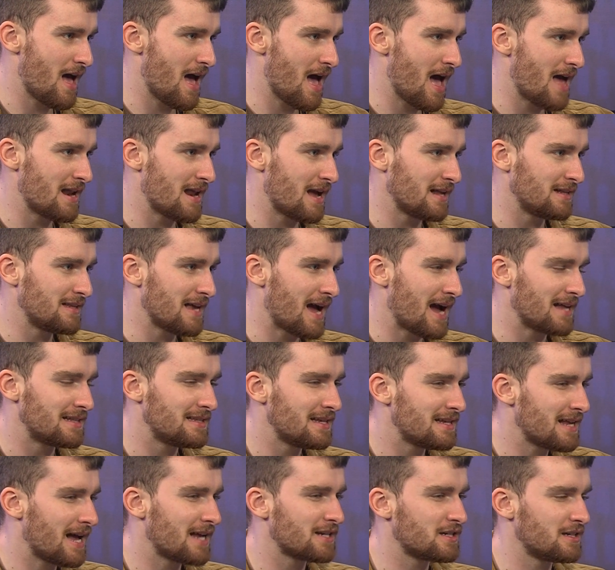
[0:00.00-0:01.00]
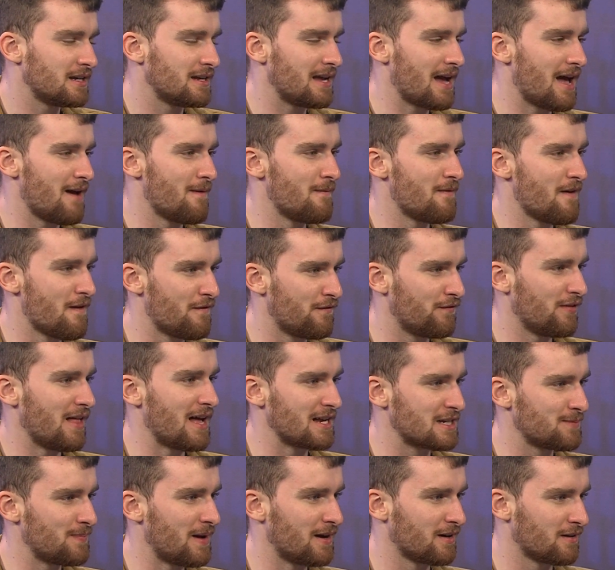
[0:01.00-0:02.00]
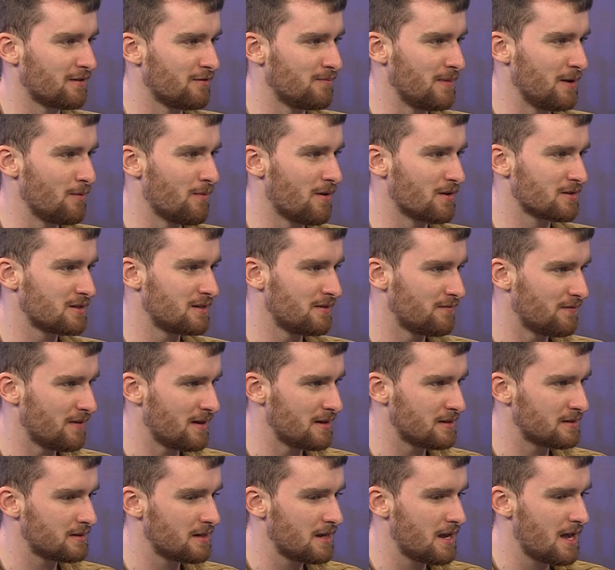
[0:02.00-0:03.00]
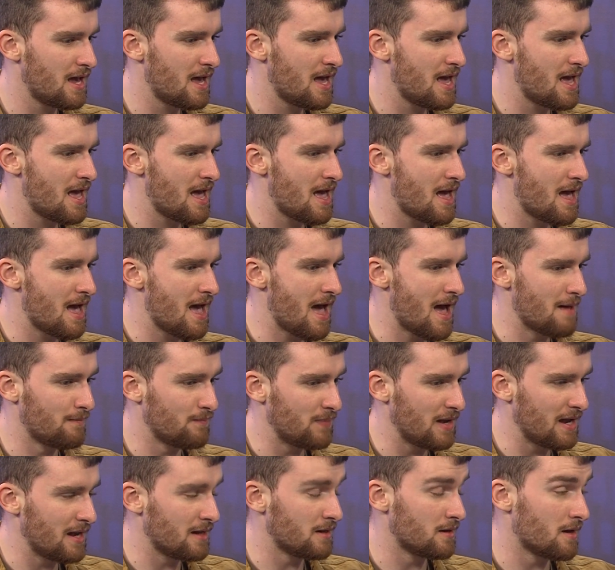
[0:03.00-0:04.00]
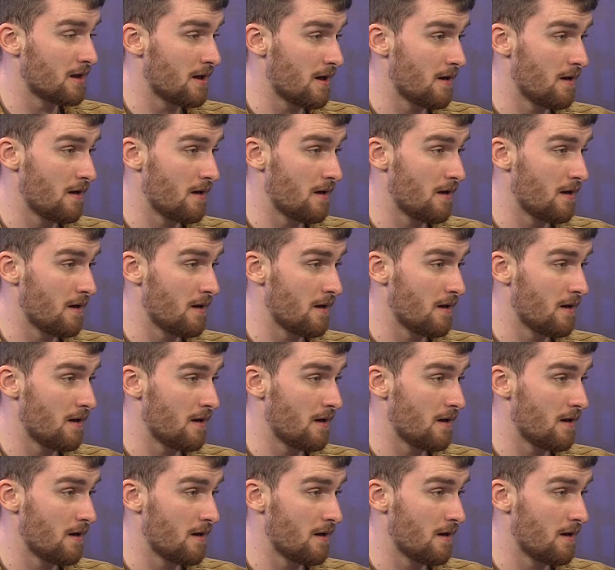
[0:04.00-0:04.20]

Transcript: And I did actually get a flashback of me watching this and being